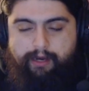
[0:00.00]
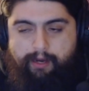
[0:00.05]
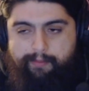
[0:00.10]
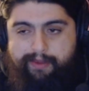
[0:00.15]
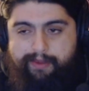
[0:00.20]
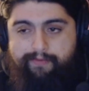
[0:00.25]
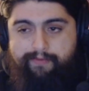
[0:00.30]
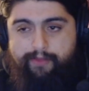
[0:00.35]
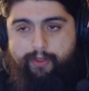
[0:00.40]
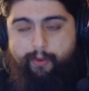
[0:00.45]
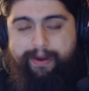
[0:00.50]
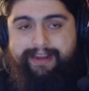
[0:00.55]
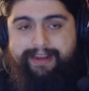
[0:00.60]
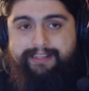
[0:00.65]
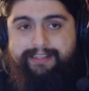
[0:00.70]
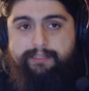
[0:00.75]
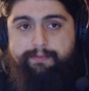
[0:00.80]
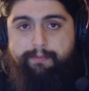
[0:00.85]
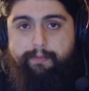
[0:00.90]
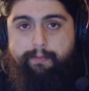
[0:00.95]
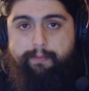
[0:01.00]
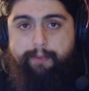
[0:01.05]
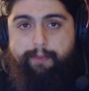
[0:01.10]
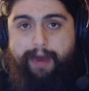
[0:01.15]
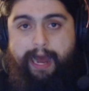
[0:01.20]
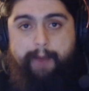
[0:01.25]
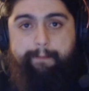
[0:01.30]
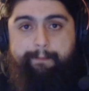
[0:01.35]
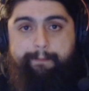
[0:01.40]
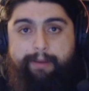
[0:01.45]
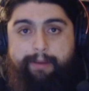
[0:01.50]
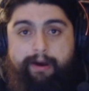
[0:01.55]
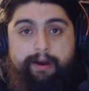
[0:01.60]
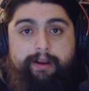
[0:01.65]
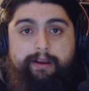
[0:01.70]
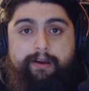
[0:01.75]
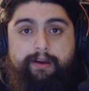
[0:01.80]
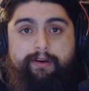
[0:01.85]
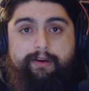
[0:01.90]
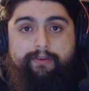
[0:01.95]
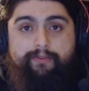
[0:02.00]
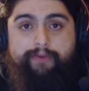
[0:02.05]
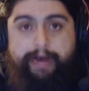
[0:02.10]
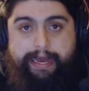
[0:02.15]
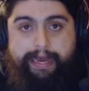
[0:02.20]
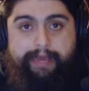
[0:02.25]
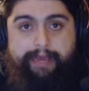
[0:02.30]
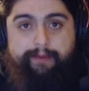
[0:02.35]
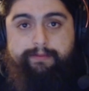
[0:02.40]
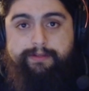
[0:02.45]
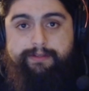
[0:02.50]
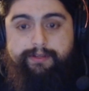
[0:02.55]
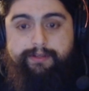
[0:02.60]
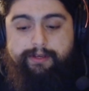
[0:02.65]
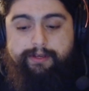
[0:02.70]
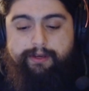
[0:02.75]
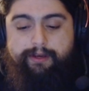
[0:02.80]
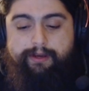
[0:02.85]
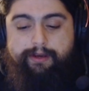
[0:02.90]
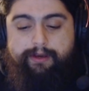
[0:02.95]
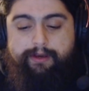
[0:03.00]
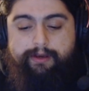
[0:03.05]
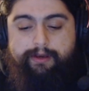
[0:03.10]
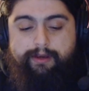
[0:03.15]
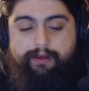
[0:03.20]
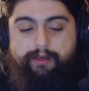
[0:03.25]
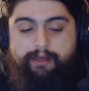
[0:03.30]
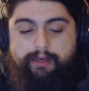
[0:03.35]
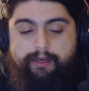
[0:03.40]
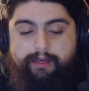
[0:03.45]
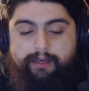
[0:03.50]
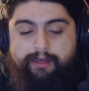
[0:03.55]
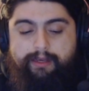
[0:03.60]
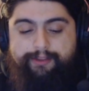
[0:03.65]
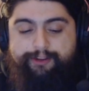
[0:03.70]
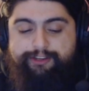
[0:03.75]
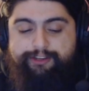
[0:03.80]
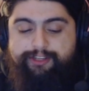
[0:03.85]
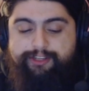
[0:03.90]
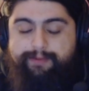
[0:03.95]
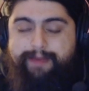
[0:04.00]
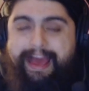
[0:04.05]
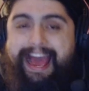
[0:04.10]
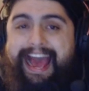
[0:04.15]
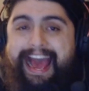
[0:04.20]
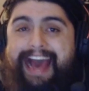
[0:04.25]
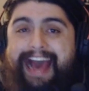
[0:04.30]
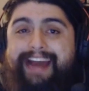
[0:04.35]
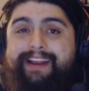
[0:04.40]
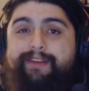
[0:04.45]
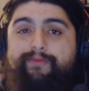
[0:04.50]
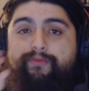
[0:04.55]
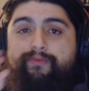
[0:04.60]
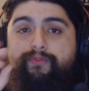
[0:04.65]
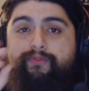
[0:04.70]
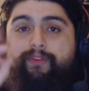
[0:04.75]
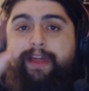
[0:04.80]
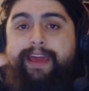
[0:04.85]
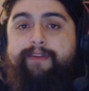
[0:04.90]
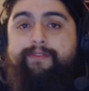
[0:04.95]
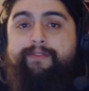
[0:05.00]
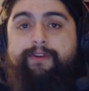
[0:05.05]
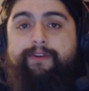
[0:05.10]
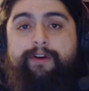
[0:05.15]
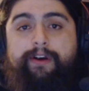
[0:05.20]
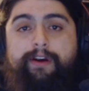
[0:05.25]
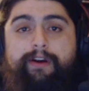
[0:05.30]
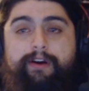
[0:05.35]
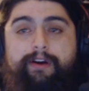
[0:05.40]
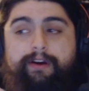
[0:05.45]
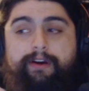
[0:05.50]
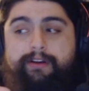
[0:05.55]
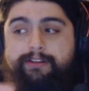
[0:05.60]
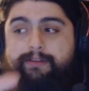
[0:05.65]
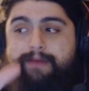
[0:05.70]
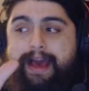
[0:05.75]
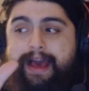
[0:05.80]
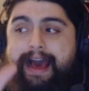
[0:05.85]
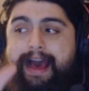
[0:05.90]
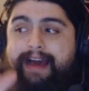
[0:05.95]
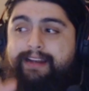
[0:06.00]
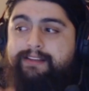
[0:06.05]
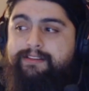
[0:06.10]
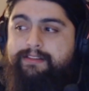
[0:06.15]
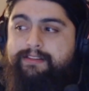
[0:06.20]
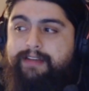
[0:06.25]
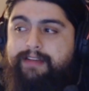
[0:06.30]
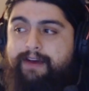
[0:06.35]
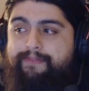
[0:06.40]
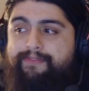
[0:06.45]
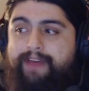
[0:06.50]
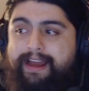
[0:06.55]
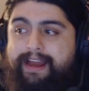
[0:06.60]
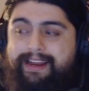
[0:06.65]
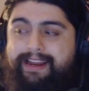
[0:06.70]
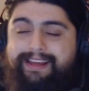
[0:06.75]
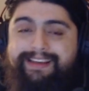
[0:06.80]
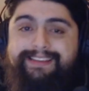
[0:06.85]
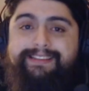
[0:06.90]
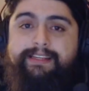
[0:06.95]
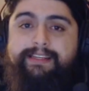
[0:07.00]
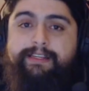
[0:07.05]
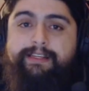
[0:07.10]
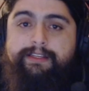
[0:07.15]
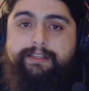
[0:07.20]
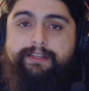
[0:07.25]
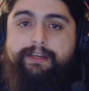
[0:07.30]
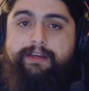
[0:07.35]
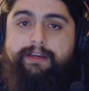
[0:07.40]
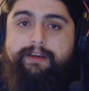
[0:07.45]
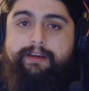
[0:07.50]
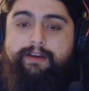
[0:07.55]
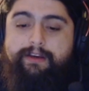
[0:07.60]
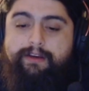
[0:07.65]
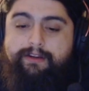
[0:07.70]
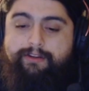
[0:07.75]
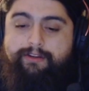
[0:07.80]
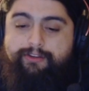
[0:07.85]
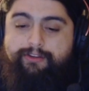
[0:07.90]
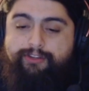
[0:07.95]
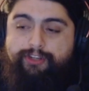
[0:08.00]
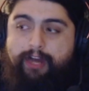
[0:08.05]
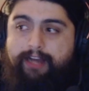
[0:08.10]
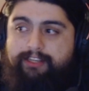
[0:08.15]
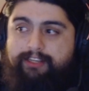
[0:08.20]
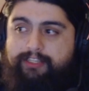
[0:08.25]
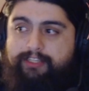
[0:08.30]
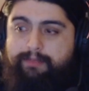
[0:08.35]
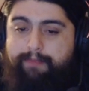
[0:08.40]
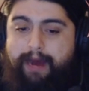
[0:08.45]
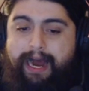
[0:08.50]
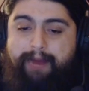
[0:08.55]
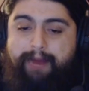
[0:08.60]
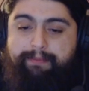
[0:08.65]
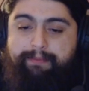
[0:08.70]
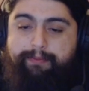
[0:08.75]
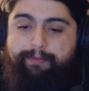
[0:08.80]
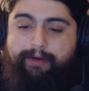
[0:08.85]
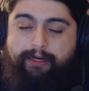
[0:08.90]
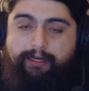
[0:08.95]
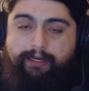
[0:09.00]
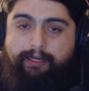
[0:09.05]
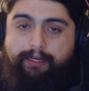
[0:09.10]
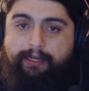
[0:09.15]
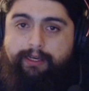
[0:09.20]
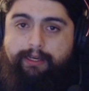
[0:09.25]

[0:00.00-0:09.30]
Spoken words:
Even though it is pop punk vibes, there's some added flavor, some added stuff that isn't just pop punk.